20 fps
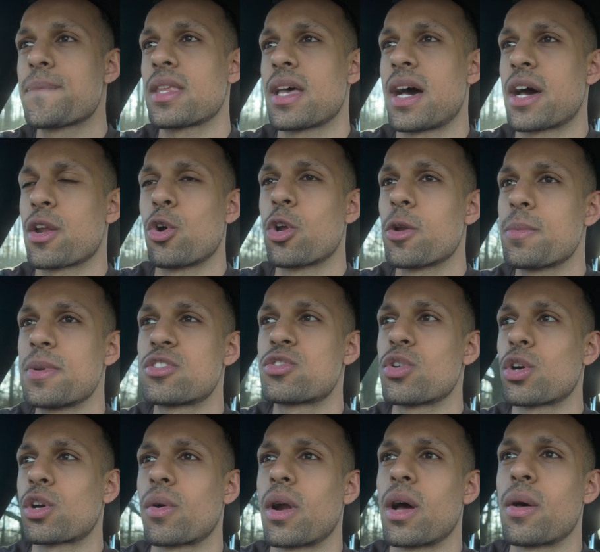I don't want to be
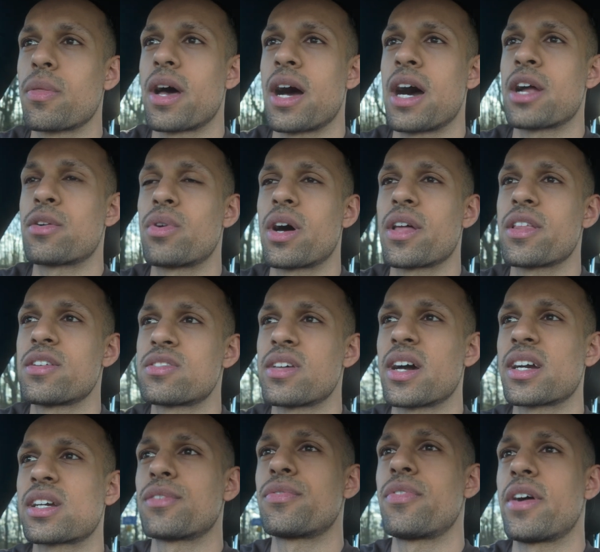stuck around that. I'd rather
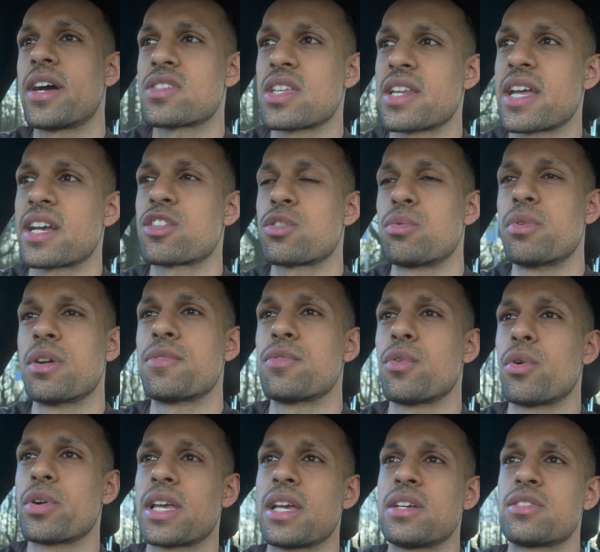sacrifice the next
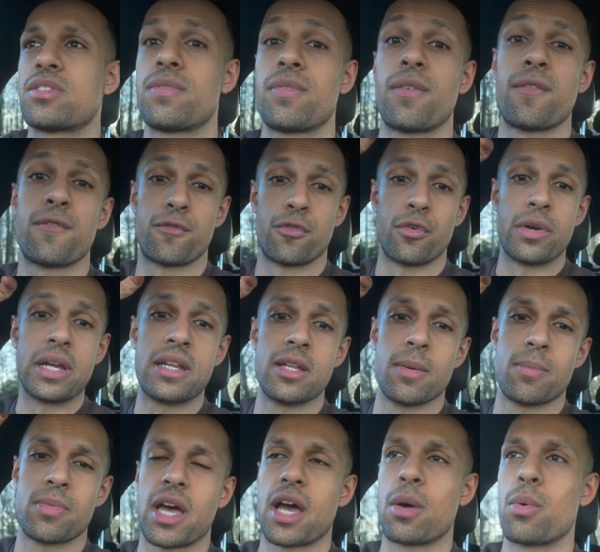3-4 years of
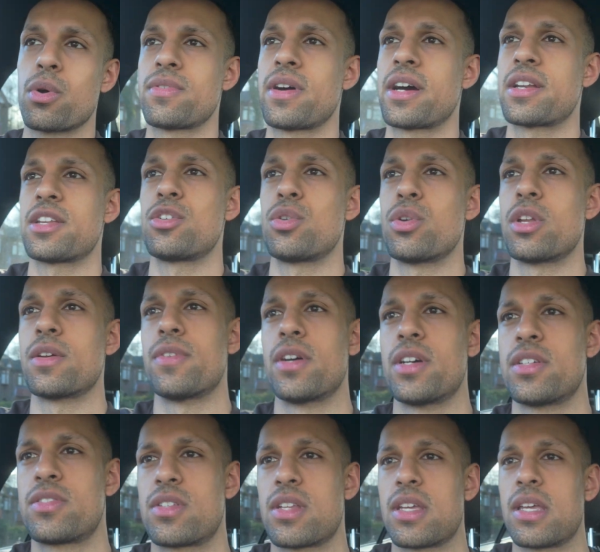freedom that I would have had in
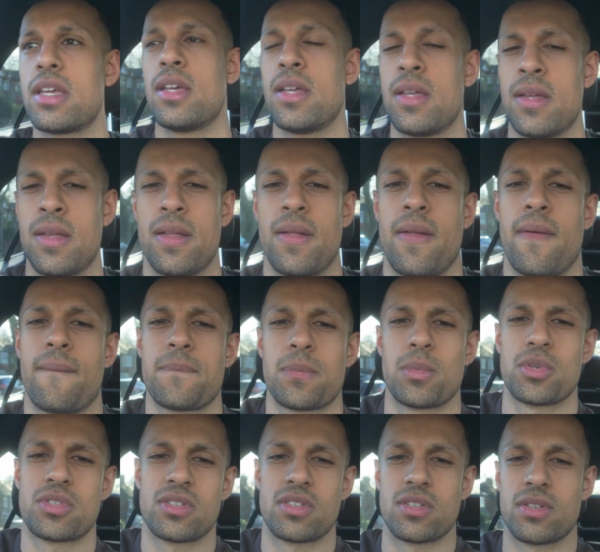university,
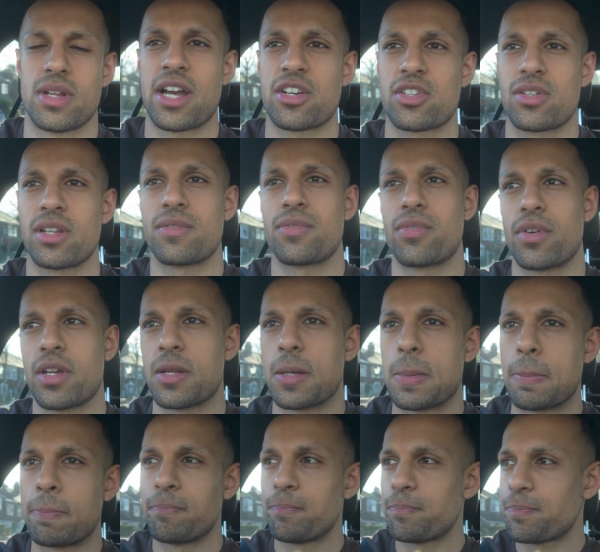which isn't actually
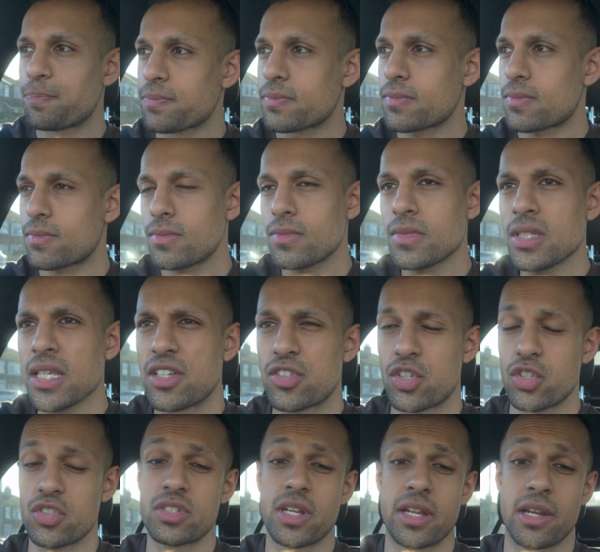freedom. It's
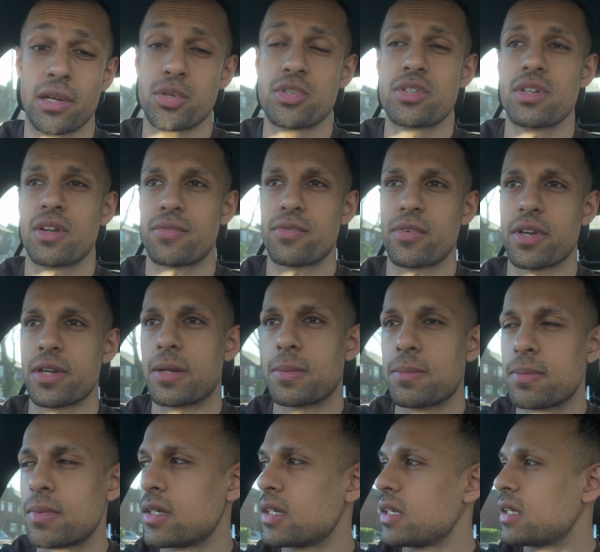just an illusion of
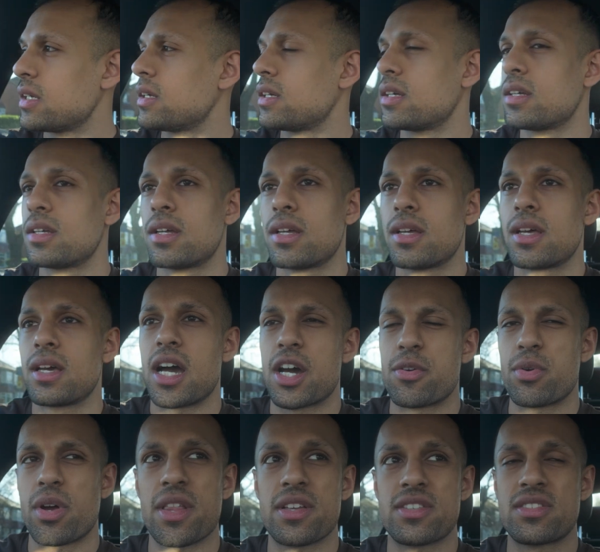freedom. I'd
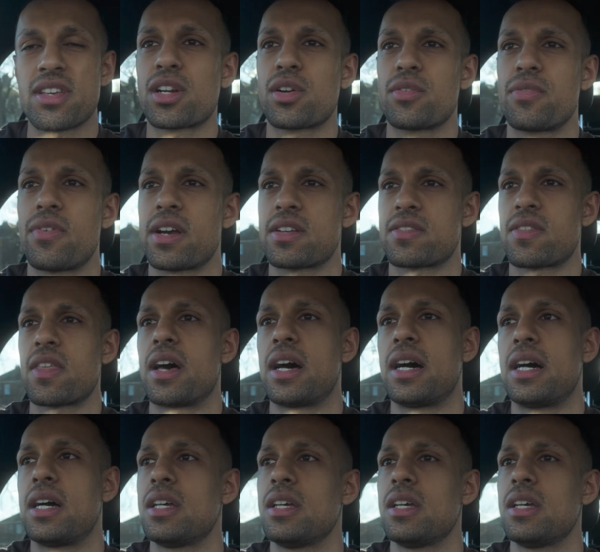rather sacrifice that